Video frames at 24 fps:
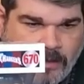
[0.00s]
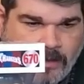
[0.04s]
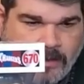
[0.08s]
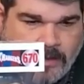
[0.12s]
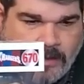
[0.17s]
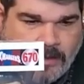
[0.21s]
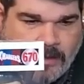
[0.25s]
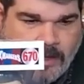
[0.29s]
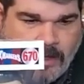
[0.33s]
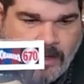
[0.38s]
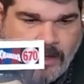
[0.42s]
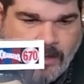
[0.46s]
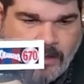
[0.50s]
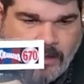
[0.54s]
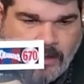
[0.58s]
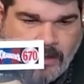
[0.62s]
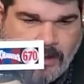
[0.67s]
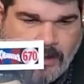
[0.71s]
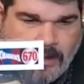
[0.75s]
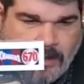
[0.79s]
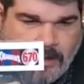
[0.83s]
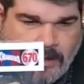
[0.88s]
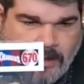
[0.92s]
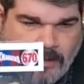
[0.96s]
Stan
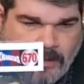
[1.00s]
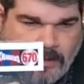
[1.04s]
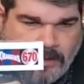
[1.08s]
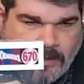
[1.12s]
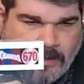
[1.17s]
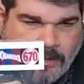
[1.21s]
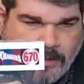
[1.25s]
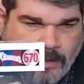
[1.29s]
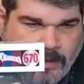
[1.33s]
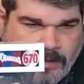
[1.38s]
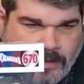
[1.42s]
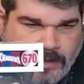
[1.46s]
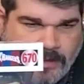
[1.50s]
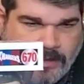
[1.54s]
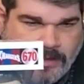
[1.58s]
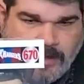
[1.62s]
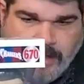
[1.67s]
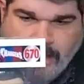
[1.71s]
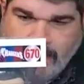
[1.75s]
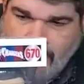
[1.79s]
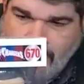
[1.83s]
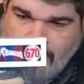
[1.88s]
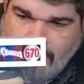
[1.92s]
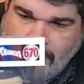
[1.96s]
Lee. Oh, there's a bunch of
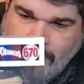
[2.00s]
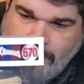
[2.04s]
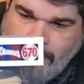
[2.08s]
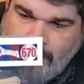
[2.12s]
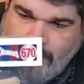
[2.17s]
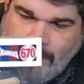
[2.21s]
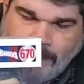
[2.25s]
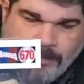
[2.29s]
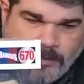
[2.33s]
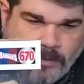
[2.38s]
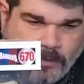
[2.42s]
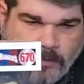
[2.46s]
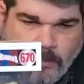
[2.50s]
Stan Lee pops, of